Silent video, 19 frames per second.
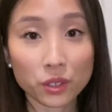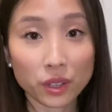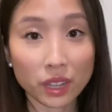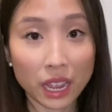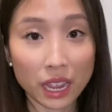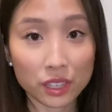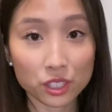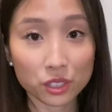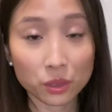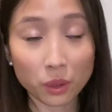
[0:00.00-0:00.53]
you
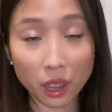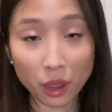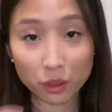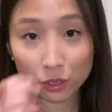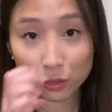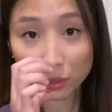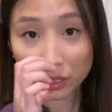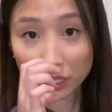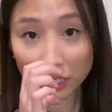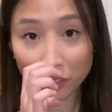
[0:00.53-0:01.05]
guys. So I was
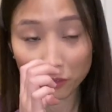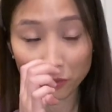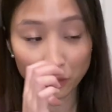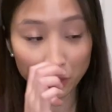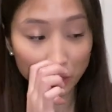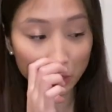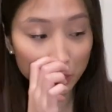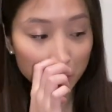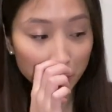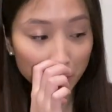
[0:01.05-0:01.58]
really
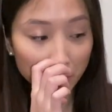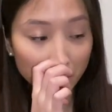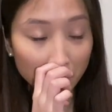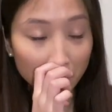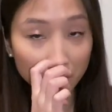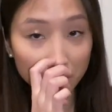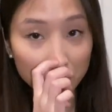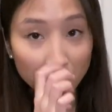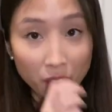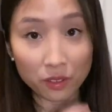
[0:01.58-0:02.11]
confused
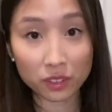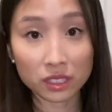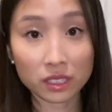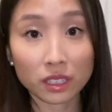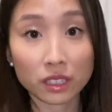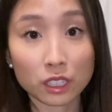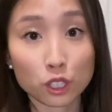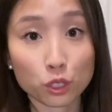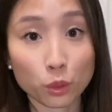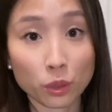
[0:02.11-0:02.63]
because obviously
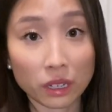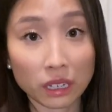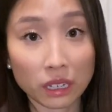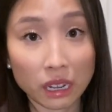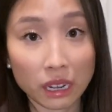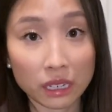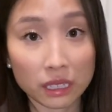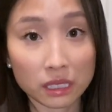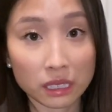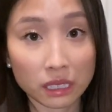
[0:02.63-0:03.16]
the
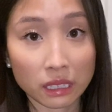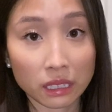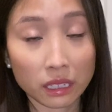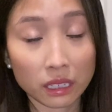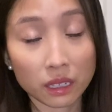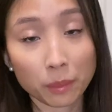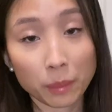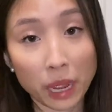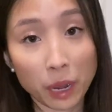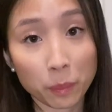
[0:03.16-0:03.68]

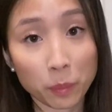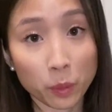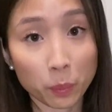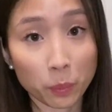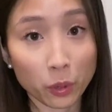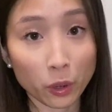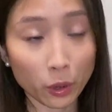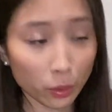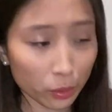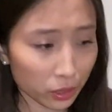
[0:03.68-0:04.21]
2019 MacBook
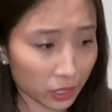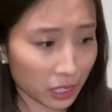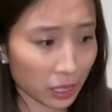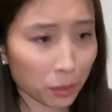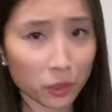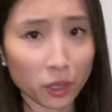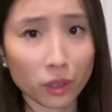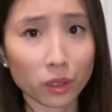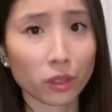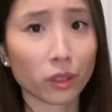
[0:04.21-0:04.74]
Pro
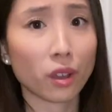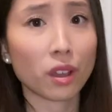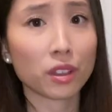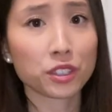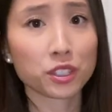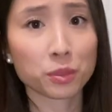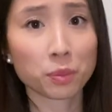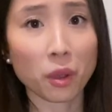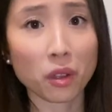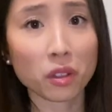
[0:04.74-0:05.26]
seemed a
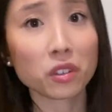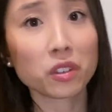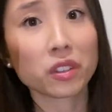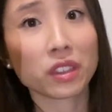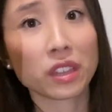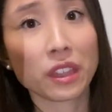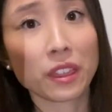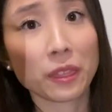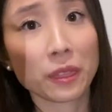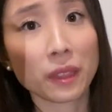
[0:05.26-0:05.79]
lot smaller
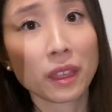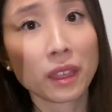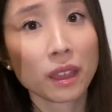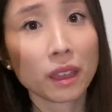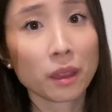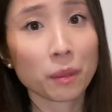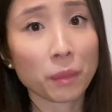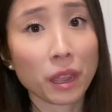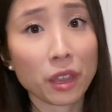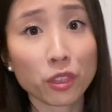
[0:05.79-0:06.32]
than
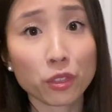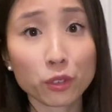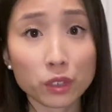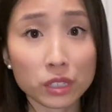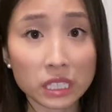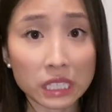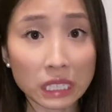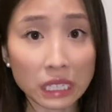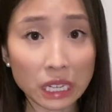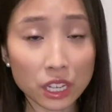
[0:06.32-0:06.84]
my
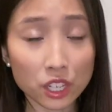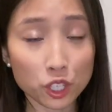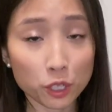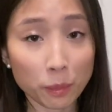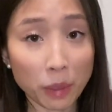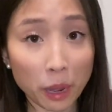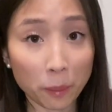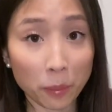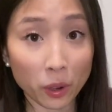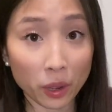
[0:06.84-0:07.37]
13 inch
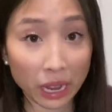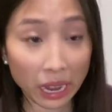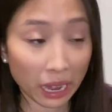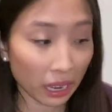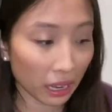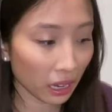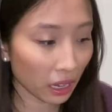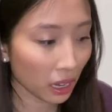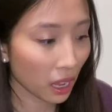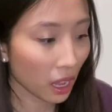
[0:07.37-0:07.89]
MacBook
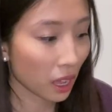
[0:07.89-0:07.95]
Air,